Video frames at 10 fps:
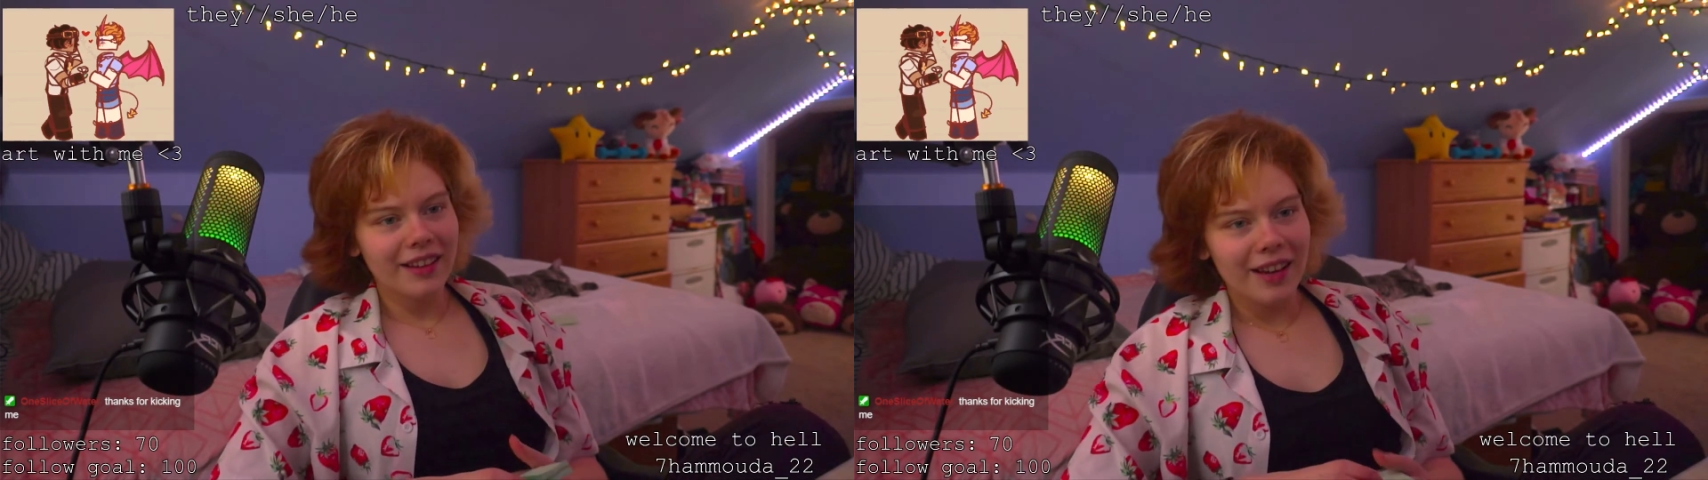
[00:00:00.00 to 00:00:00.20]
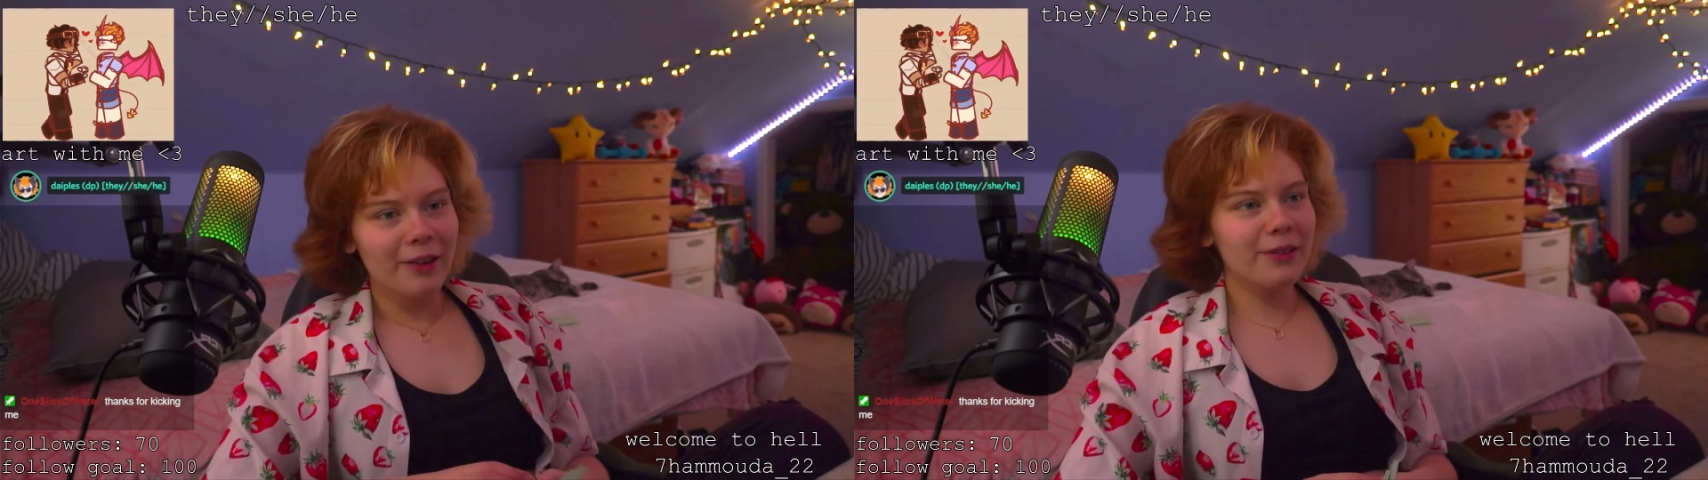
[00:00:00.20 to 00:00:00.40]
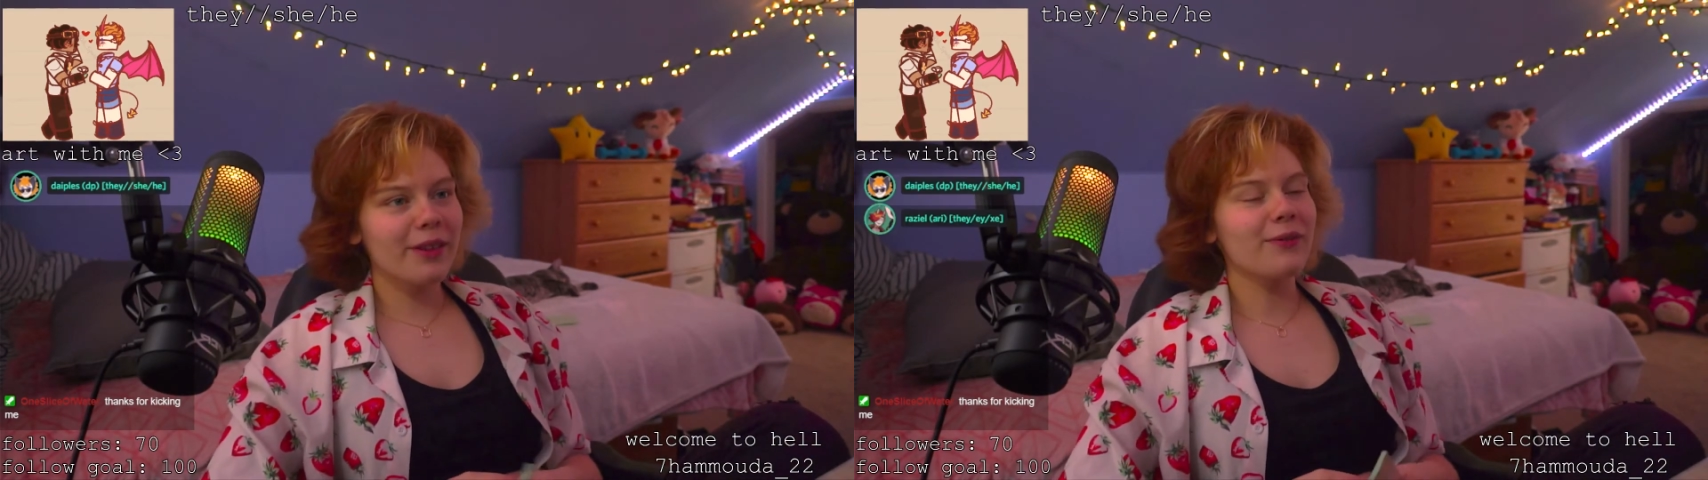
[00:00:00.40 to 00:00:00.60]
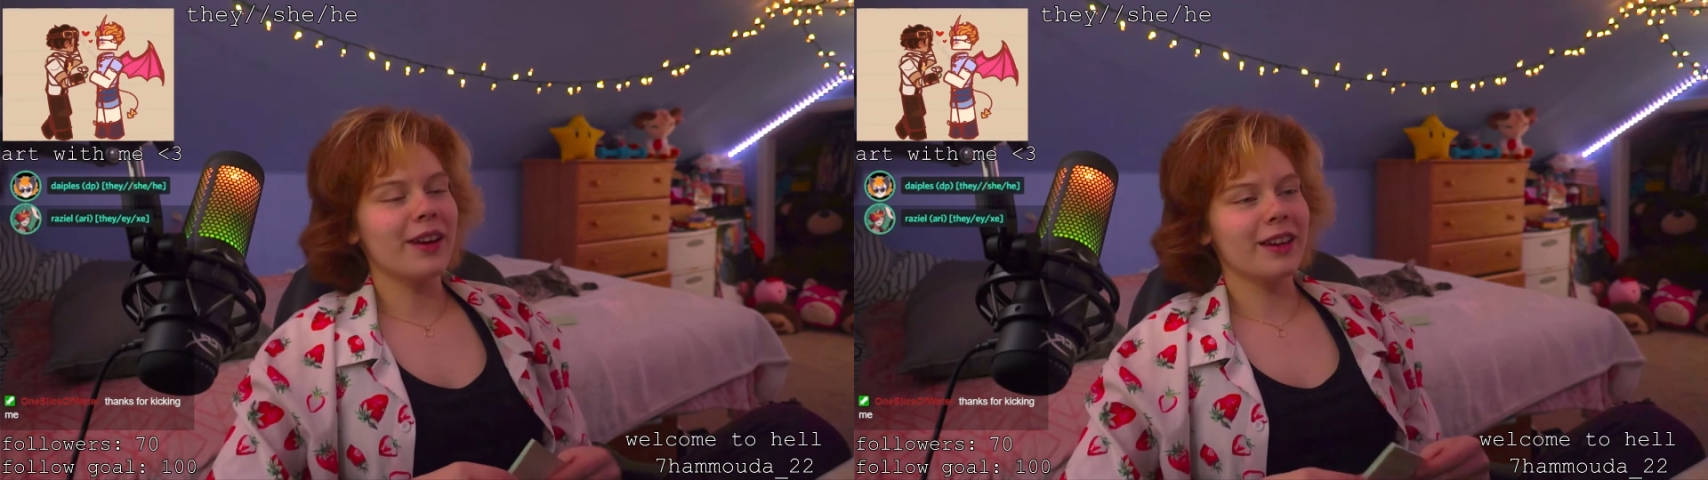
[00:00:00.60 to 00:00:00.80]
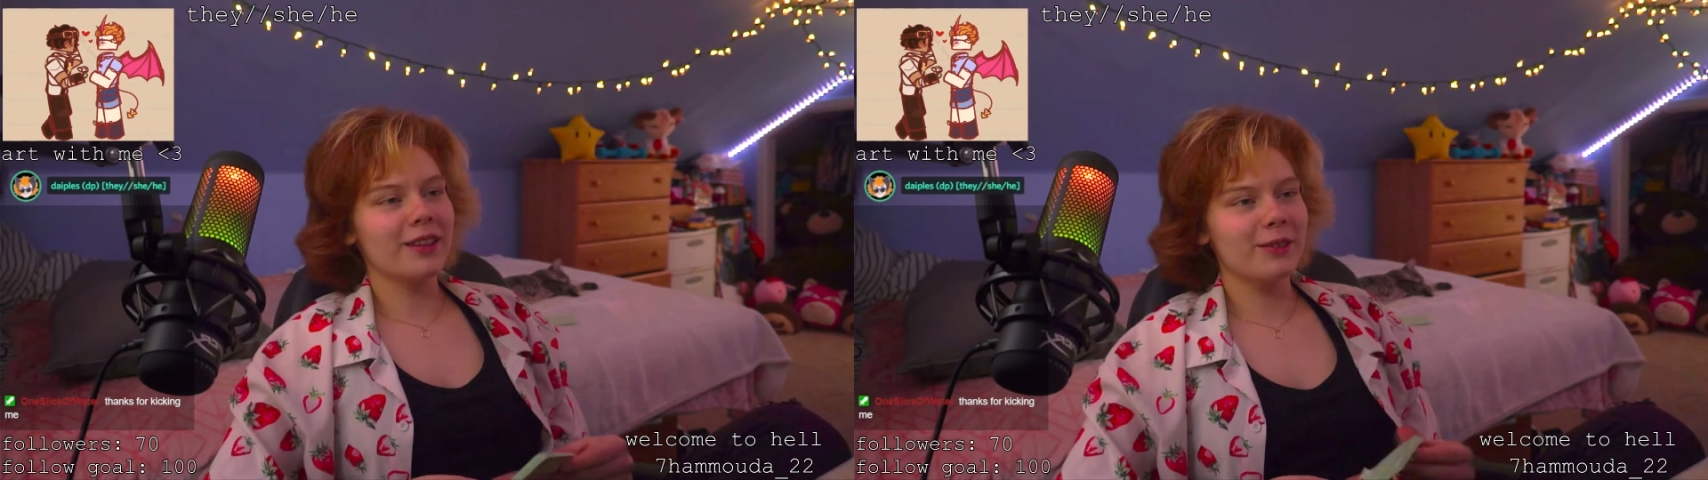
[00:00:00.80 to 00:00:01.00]
It was really funny
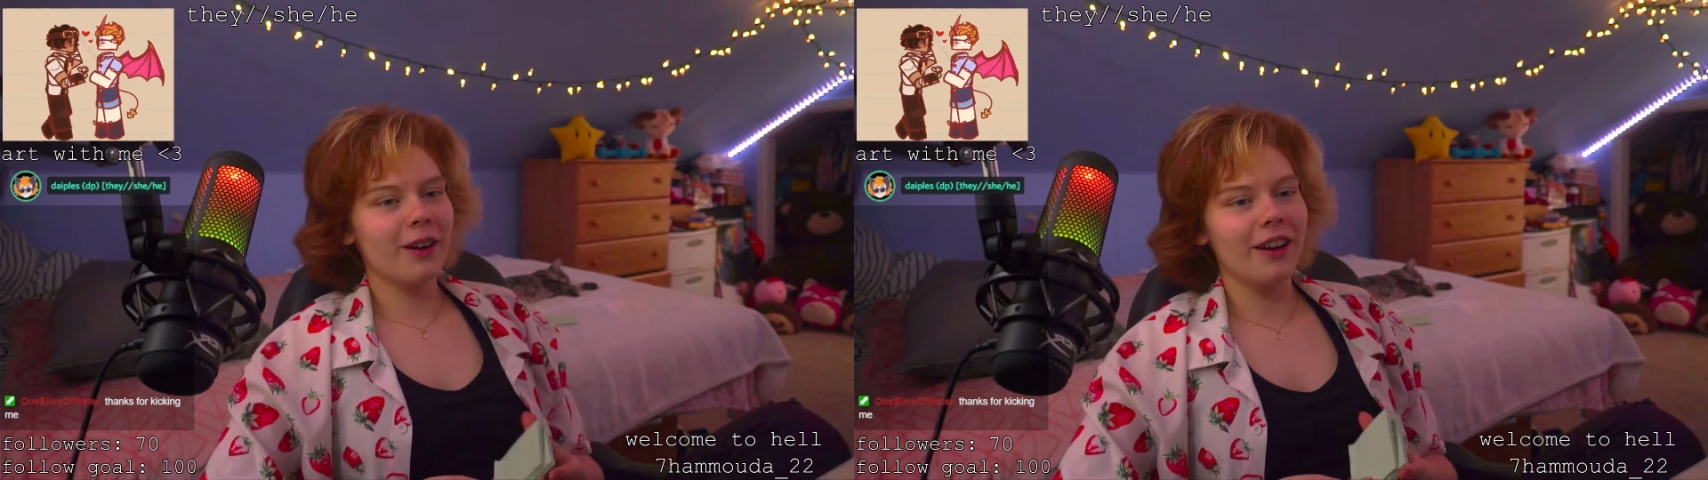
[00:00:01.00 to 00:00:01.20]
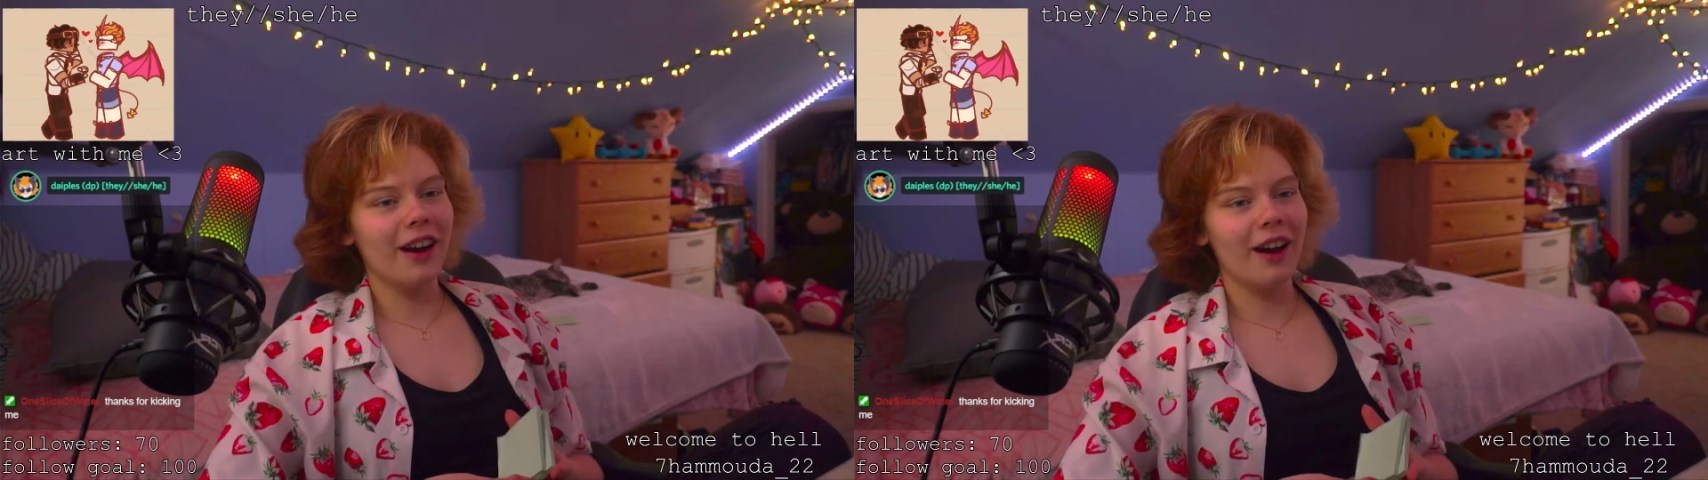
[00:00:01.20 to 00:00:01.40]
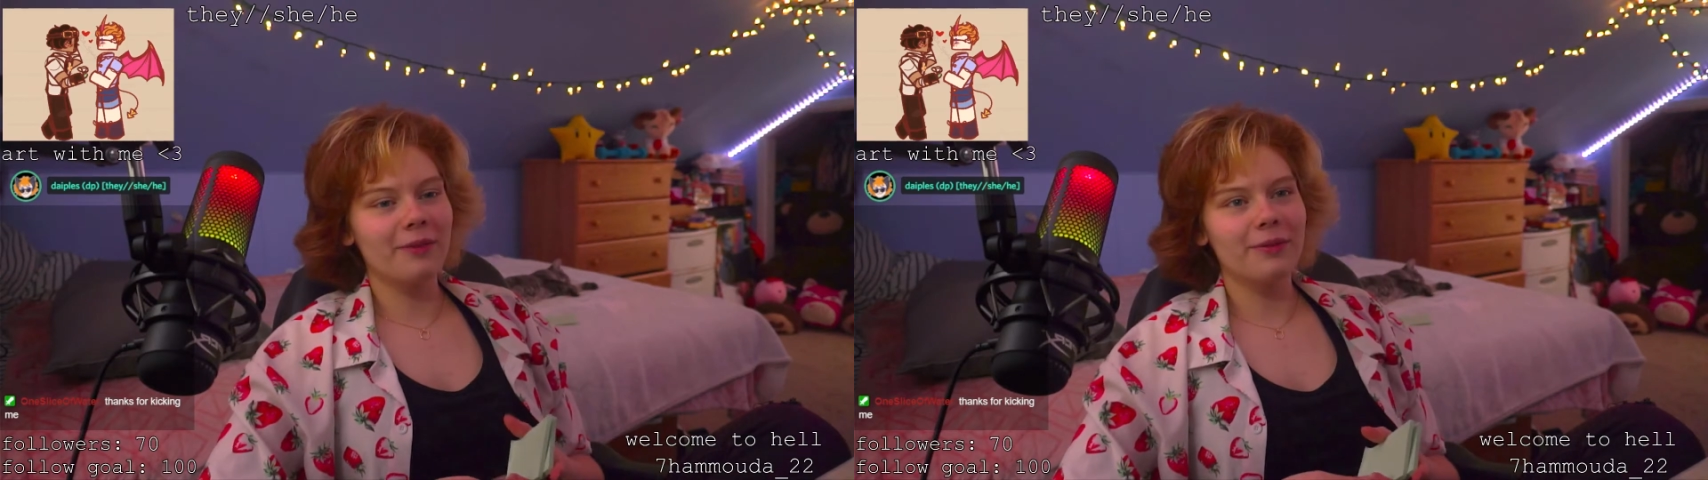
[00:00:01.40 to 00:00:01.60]
because you cut off.